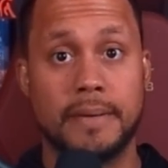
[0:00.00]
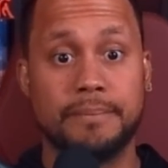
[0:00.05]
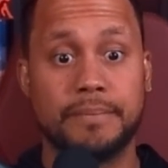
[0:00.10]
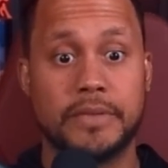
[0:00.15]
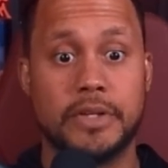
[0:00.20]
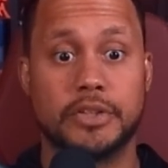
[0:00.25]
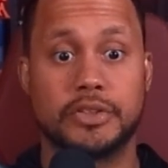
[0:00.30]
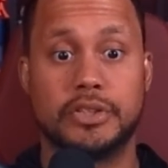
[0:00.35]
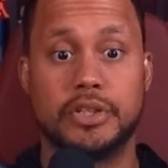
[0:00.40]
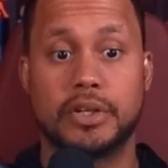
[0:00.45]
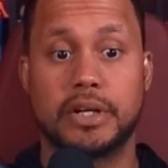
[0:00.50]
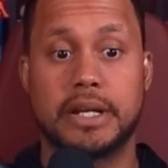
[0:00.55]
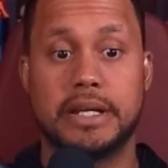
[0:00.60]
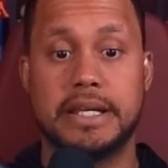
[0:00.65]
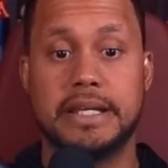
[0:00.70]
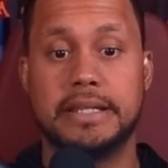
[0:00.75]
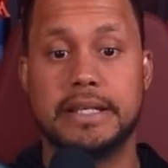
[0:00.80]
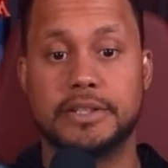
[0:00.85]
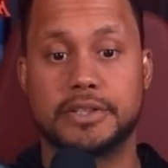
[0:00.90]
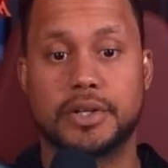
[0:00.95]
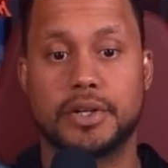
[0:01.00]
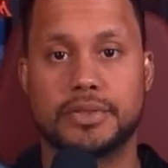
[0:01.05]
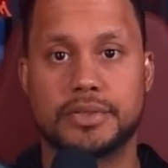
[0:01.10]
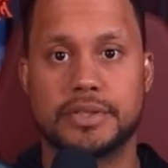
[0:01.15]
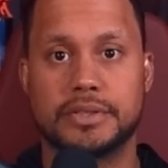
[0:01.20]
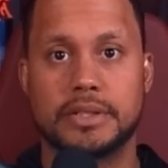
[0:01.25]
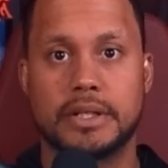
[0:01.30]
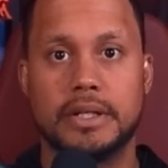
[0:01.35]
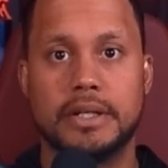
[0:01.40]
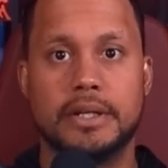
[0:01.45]
You're still going to need these
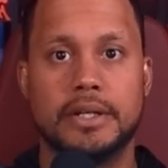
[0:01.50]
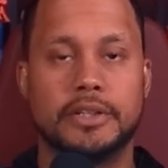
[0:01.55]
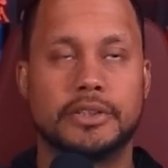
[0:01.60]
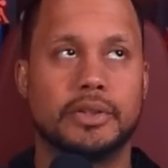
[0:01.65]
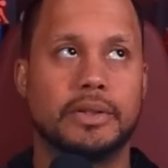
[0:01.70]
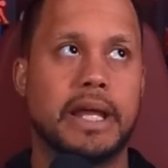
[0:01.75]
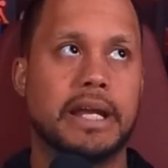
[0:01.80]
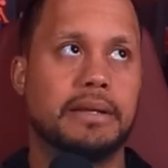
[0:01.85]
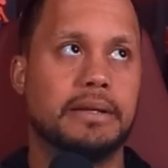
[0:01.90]
curses. So like,